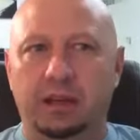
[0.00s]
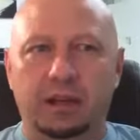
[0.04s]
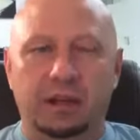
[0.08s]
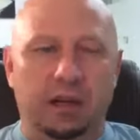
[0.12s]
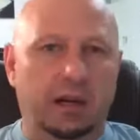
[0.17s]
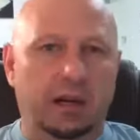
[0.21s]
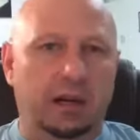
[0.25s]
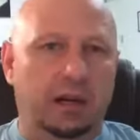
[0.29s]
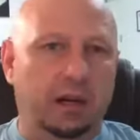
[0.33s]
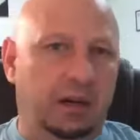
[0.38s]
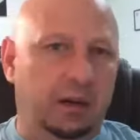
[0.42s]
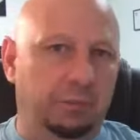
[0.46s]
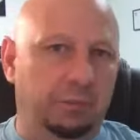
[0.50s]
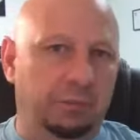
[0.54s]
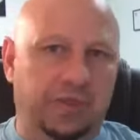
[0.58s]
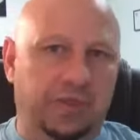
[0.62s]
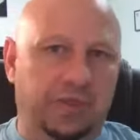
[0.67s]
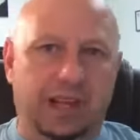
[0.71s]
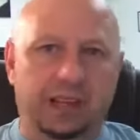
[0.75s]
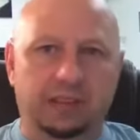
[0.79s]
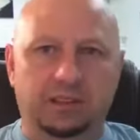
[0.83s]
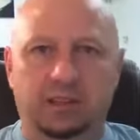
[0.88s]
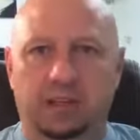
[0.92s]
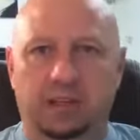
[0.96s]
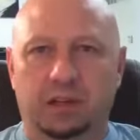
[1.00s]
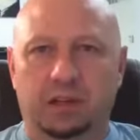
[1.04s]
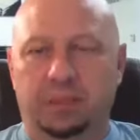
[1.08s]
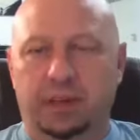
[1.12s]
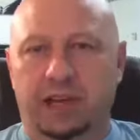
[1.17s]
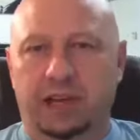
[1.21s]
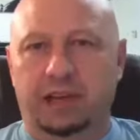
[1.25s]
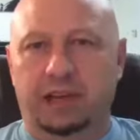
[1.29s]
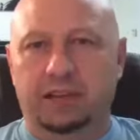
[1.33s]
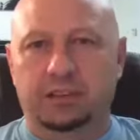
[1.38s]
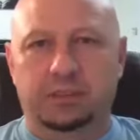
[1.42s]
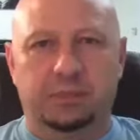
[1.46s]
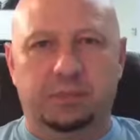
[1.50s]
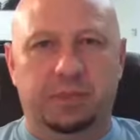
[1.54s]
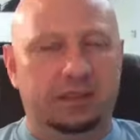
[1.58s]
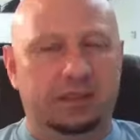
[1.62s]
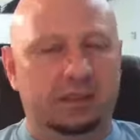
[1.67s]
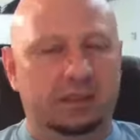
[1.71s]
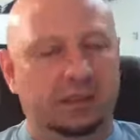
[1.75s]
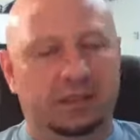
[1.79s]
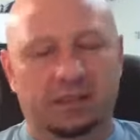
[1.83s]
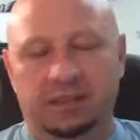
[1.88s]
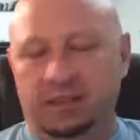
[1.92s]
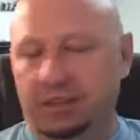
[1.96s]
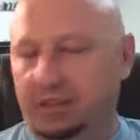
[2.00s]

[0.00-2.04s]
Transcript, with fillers: um, that type of aspect.